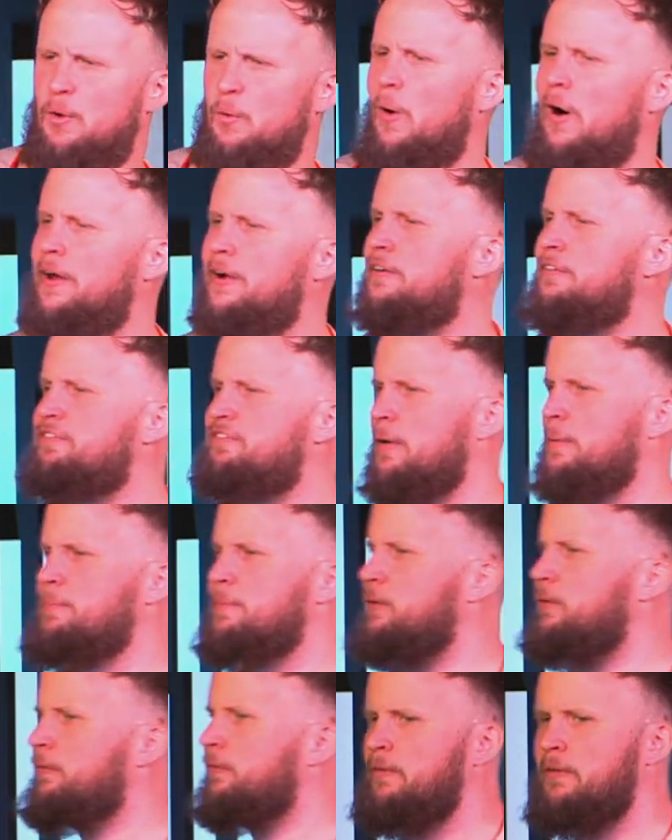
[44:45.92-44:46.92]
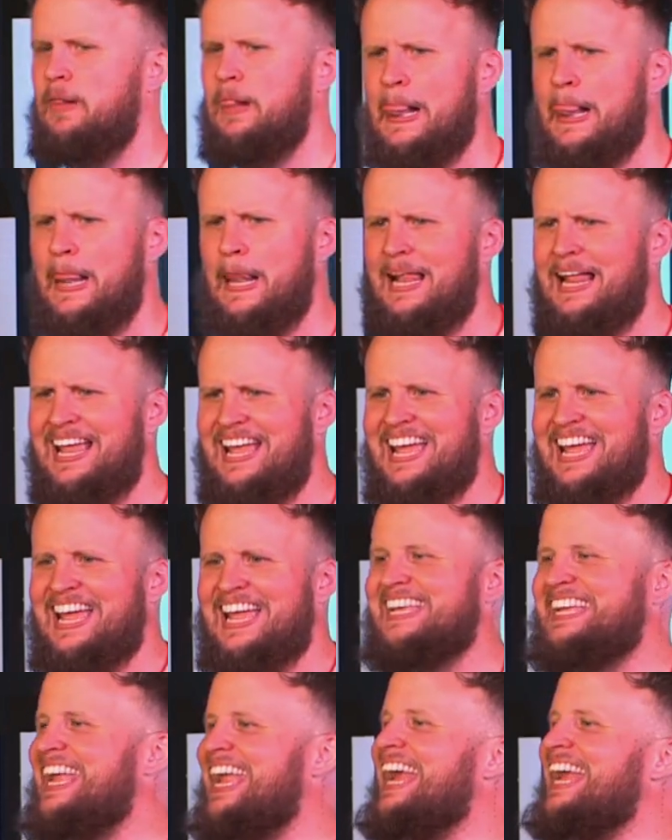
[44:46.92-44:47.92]
the water from you.
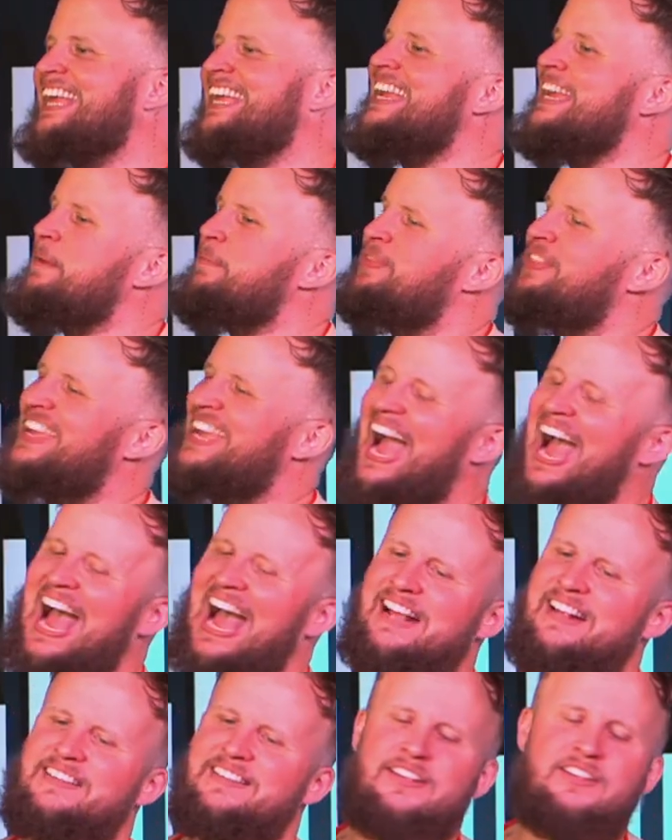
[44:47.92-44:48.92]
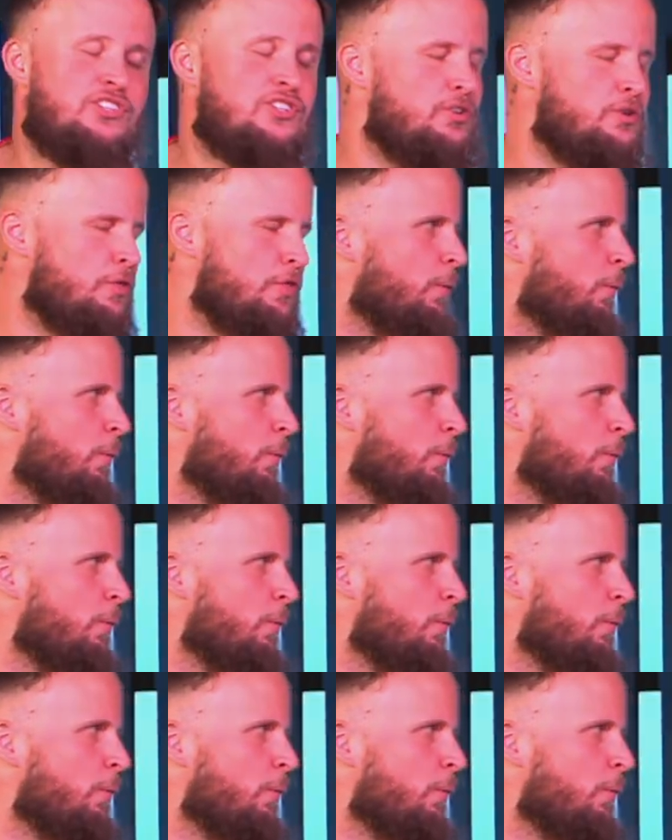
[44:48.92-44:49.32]
He can't keep the access to